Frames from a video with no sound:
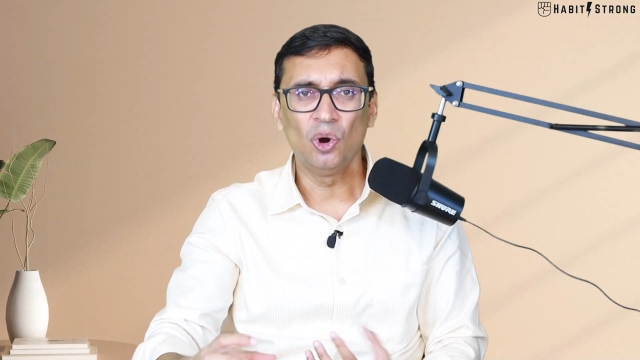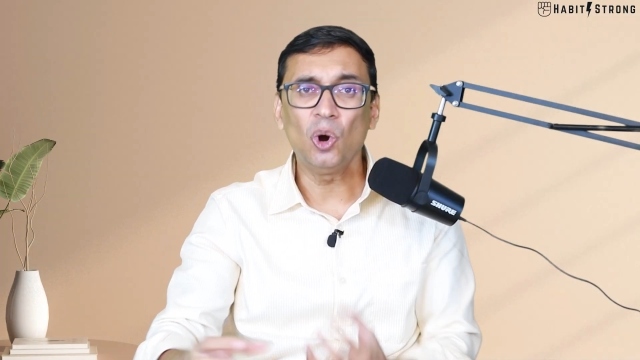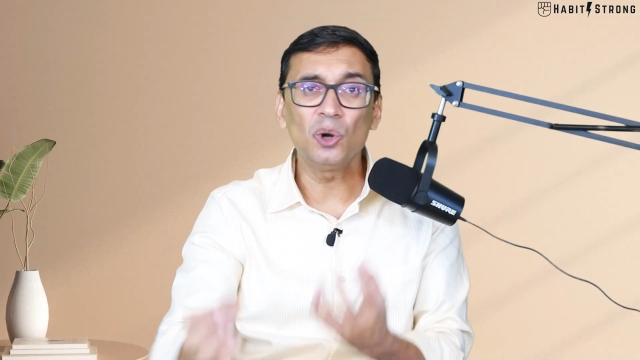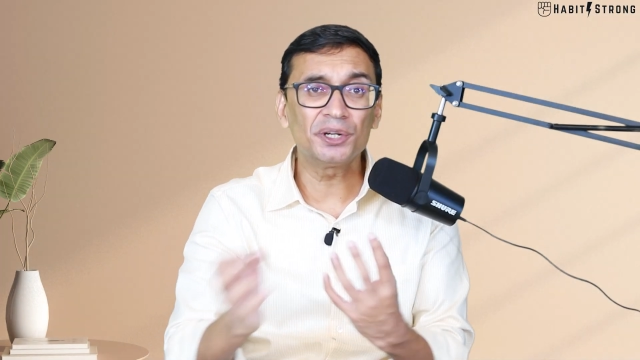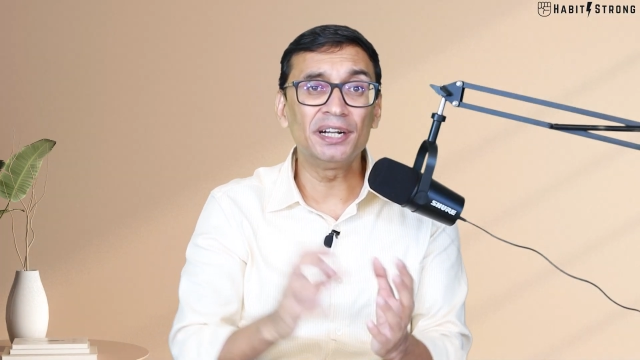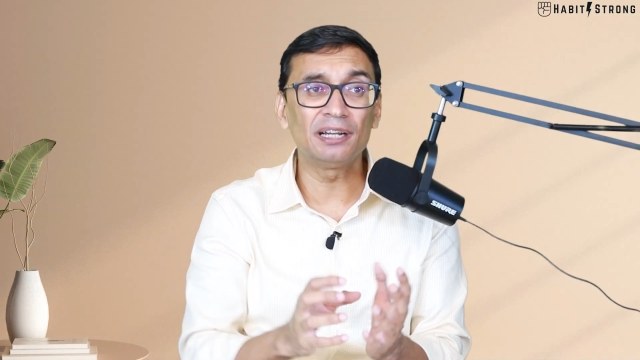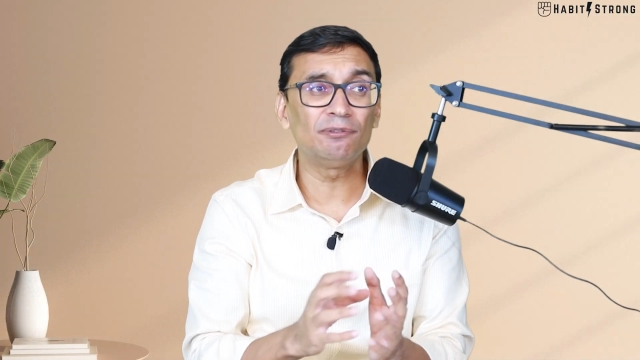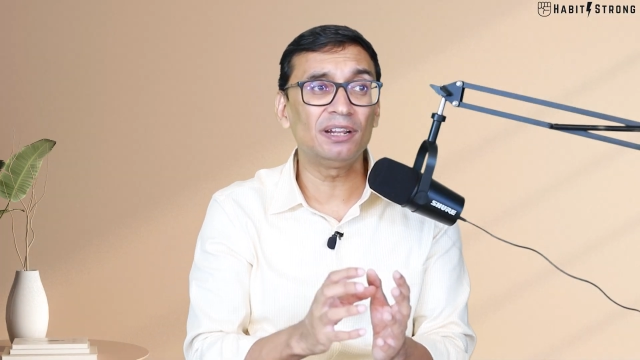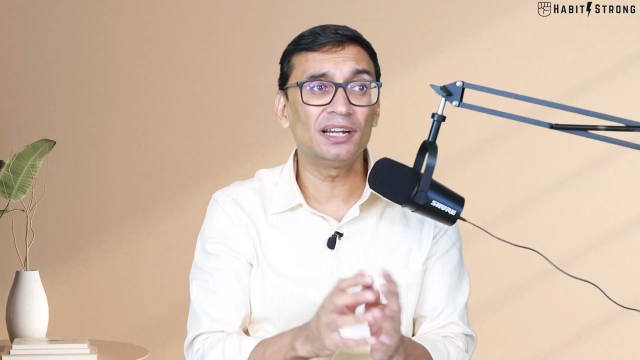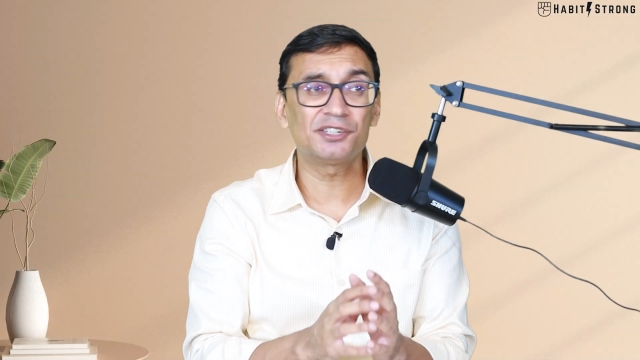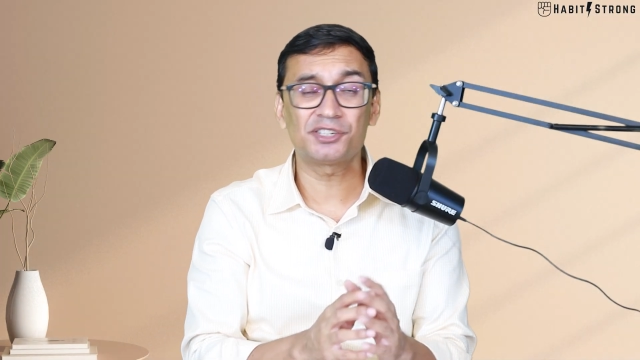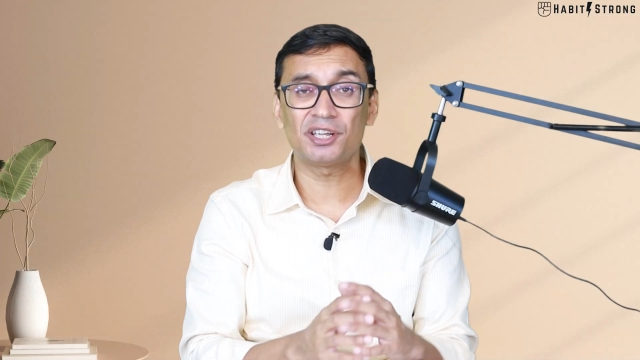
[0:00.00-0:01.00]

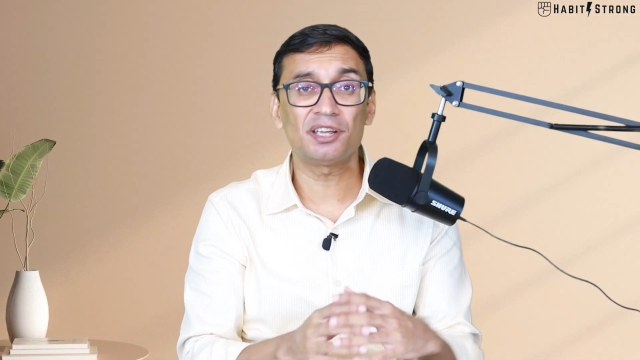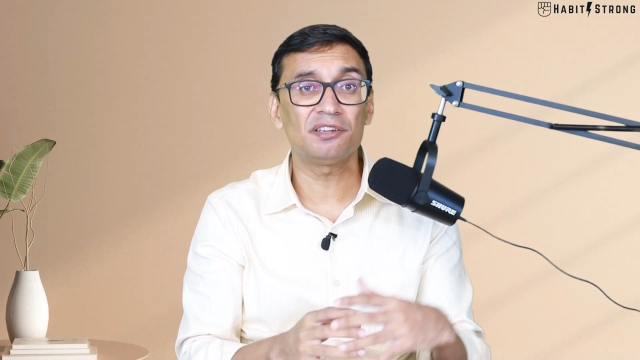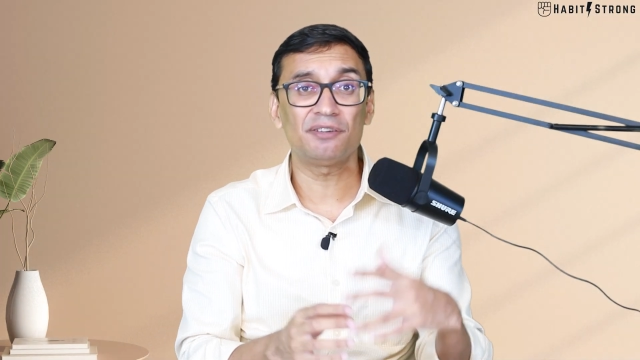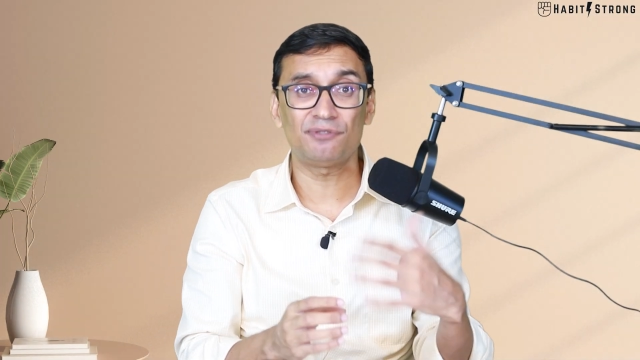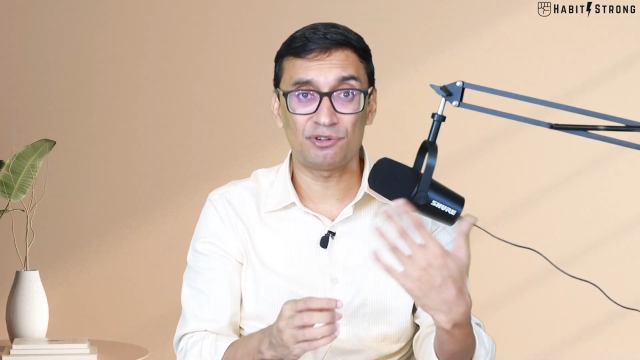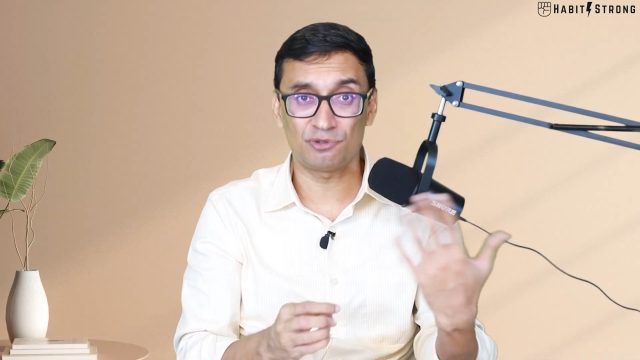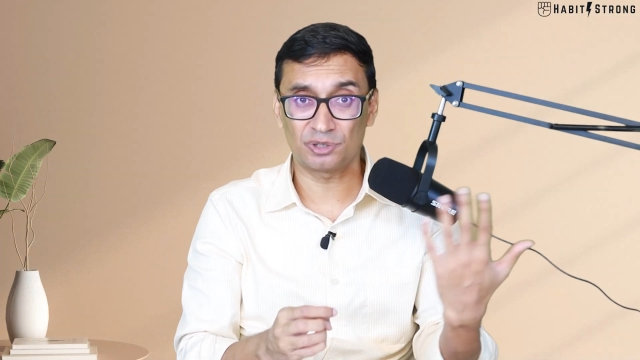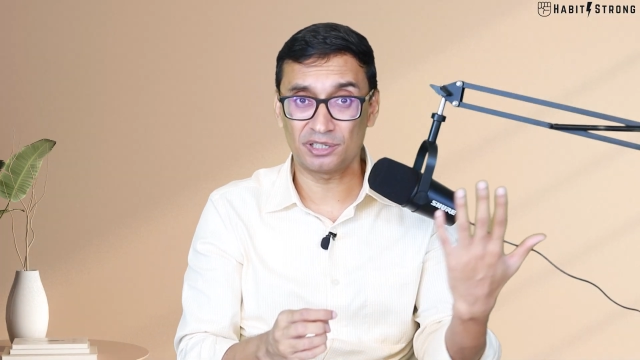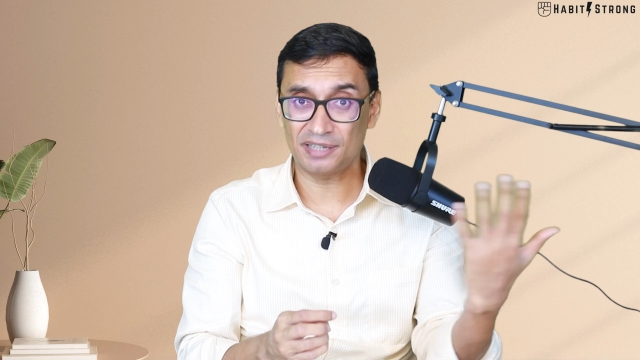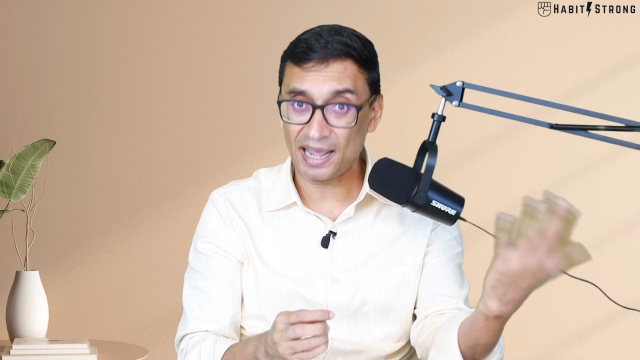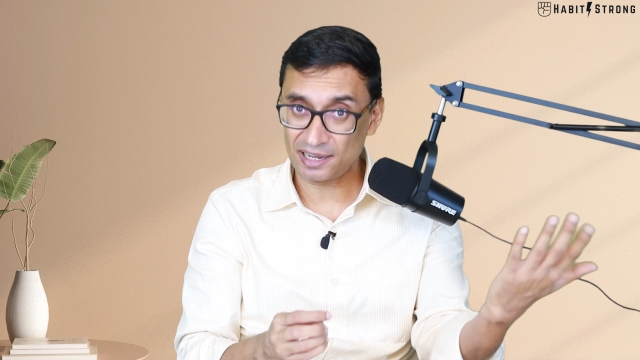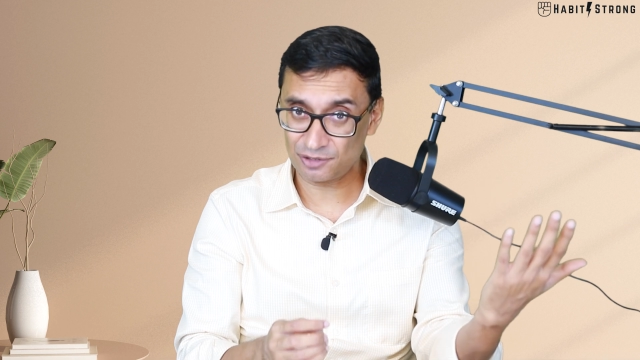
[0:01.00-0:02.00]
Alternatively, let's say if you took the
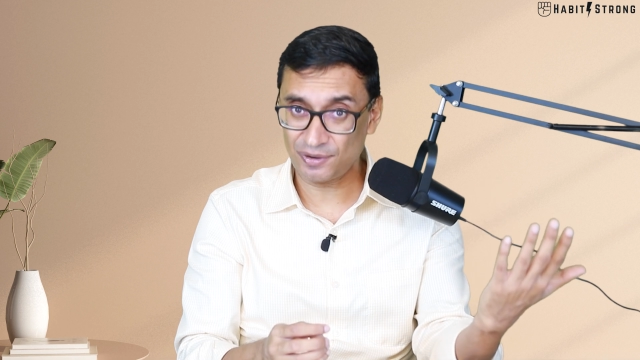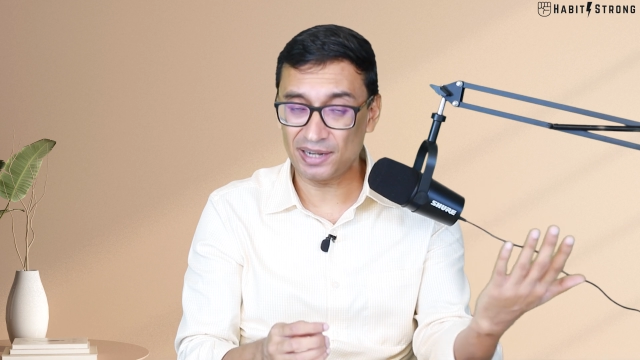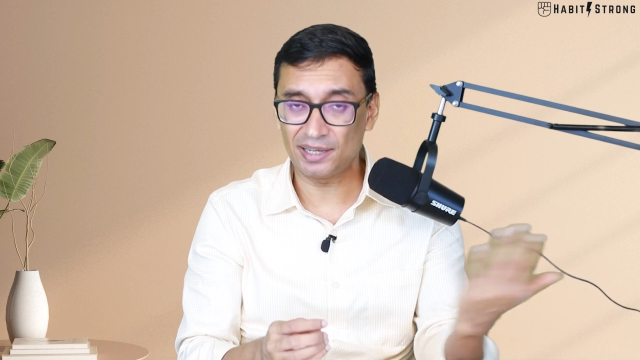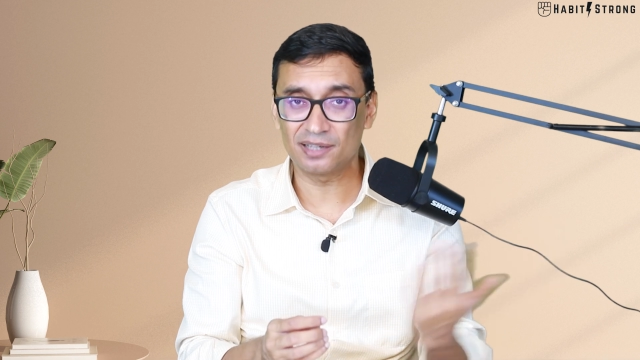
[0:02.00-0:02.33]
tax filing